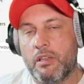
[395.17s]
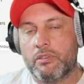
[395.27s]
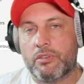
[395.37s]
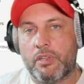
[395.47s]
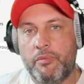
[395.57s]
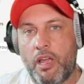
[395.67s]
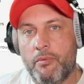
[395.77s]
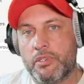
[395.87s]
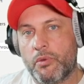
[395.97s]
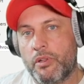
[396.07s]
So
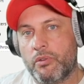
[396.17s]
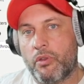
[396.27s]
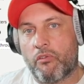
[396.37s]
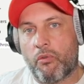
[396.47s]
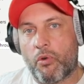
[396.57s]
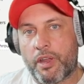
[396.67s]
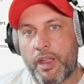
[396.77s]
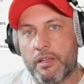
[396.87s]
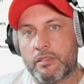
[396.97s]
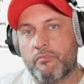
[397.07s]
sometimes you want to do your
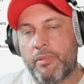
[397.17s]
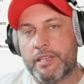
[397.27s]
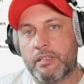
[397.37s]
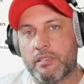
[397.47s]
forecast based